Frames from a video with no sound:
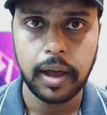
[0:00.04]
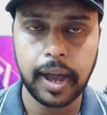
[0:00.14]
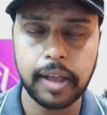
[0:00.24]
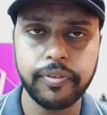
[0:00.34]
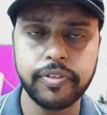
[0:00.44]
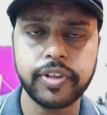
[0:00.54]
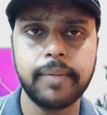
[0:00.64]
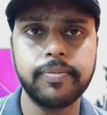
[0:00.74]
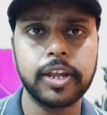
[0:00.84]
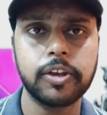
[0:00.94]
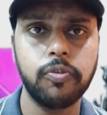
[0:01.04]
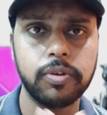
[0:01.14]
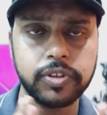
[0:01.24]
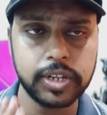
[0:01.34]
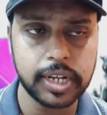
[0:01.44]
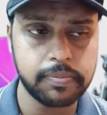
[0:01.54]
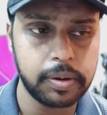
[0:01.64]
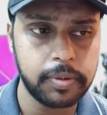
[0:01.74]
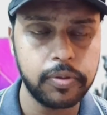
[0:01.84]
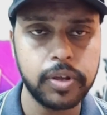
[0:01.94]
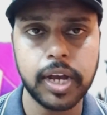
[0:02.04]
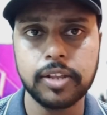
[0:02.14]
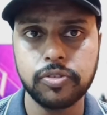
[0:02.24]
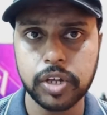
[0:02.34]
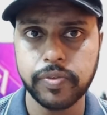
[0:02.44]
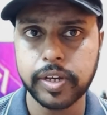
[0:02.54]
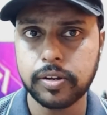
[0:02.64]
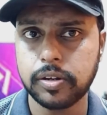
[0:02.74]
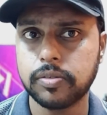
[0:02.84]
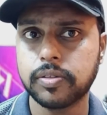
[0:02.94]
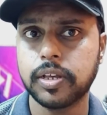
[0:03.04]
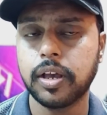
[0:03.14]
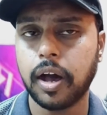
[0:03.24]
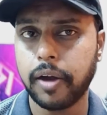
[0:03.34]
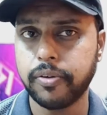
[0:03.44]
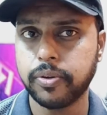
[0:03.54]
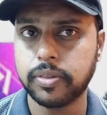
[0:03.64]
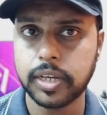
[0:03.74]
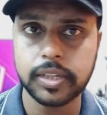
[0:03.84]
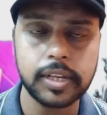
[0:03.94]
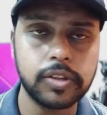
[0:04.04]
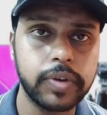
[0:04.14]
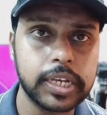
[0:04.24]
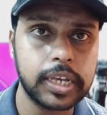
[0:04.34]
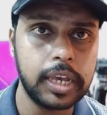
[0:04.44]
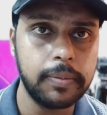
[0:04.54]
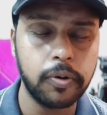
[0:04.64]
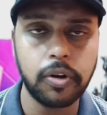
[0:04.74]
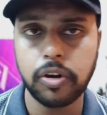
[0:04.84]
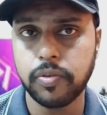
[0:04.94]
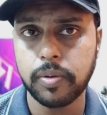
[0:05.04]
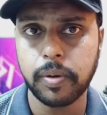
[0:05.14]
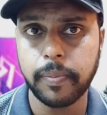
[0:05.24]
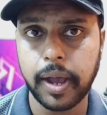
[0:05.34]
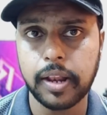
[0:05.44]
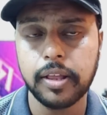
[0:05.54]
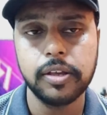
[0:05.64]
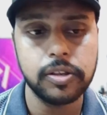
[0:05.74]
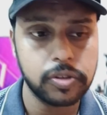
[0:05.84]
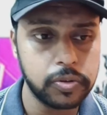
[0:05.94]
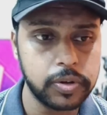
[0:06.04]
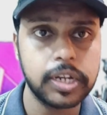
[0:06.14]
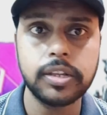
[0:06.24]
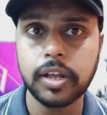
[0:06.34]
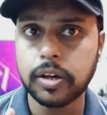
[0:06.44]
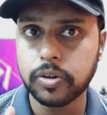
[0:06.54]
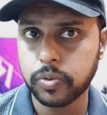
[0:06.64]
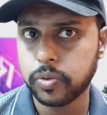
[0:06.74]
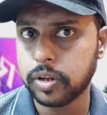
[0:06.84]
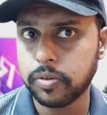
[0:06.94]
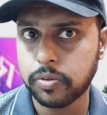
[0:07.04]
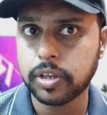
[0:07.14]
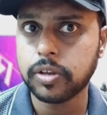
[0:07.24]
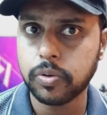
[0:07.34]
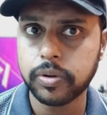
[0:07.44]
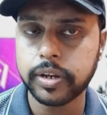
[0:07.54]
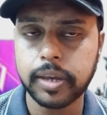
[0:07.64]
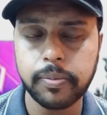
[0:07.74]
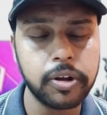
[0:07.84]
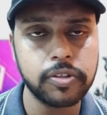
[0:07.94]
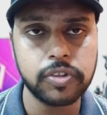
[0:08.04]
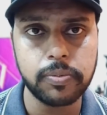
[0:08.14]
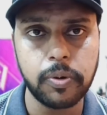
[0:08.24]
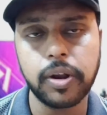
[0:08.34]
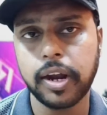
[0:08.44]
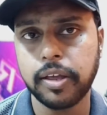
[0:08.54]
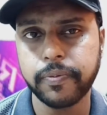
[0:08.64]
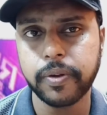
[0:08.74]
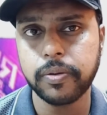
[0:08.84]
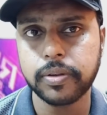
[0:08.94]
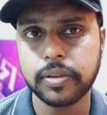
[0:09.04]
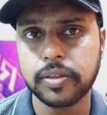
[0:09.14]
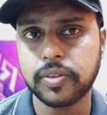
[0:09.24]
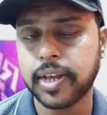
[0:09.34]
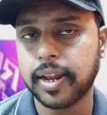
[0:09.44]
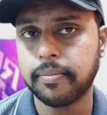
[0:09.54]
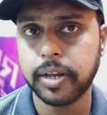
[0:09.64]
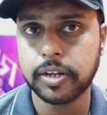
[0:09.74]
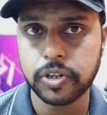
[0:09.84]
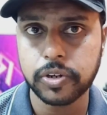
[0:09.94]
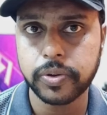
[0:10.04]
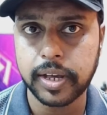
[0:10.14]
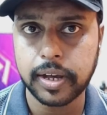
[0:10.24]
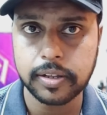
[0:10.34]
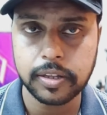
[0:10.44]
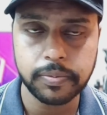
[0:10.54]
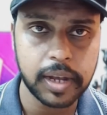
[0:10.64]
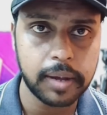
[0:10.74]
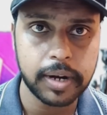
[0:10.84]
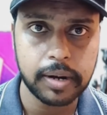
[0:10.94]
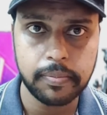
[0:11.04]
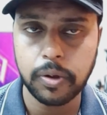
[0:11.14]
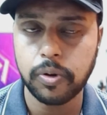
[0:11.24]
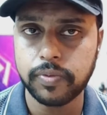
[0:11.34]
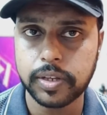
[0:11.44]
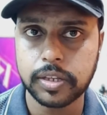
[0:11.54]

Hi friends, I am Tilak. You're watching Tech Made Me Unique and today we are going to see how to resize your keyboard on your mobile. So in the Google using Google keyboard or Gboard. And if you're new to this channel, make sure to click on subscribe button below.